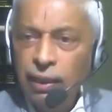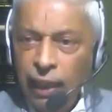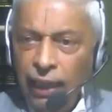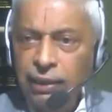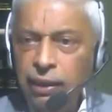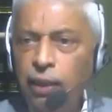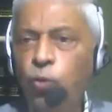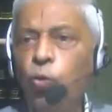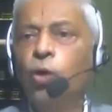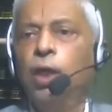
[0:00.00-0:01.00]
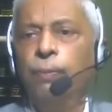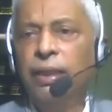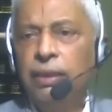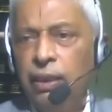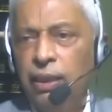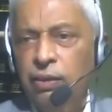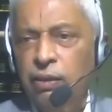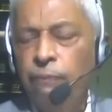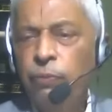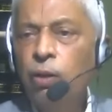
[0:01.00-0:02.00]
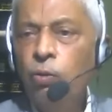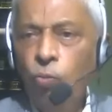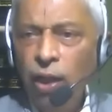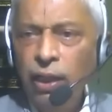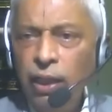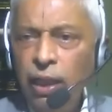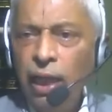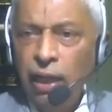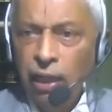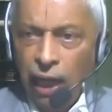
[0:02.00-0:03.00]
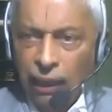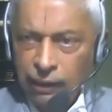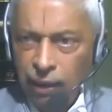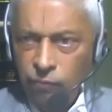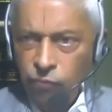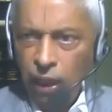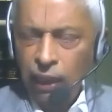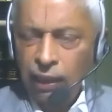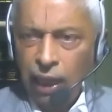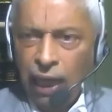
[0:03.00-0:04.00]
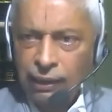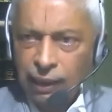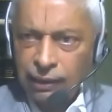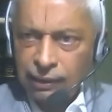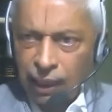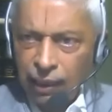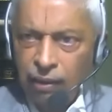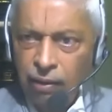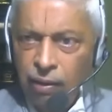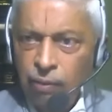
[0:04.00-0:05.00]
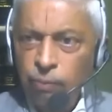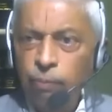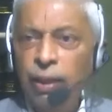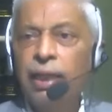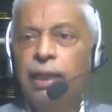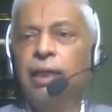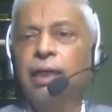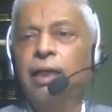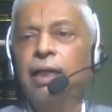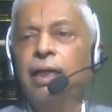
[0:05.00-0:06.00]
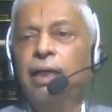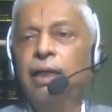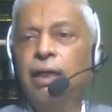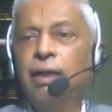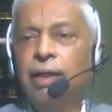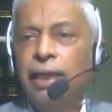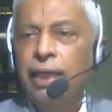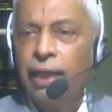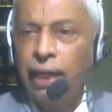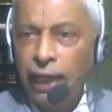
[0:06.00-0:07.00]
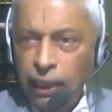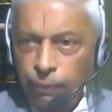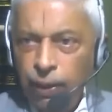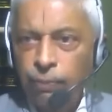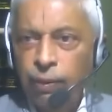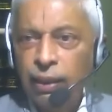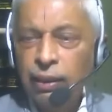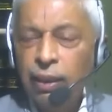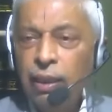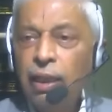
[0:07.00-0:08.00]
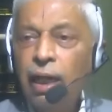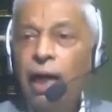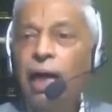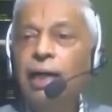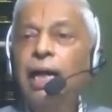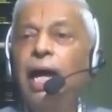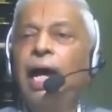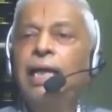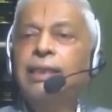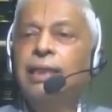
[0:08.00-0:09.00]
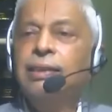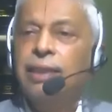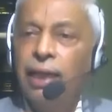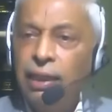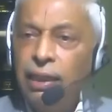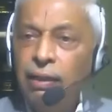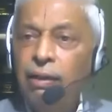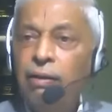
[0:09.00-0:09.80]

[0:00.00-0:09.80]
takes in two capacities. One, as a son by a right by birth, and as a son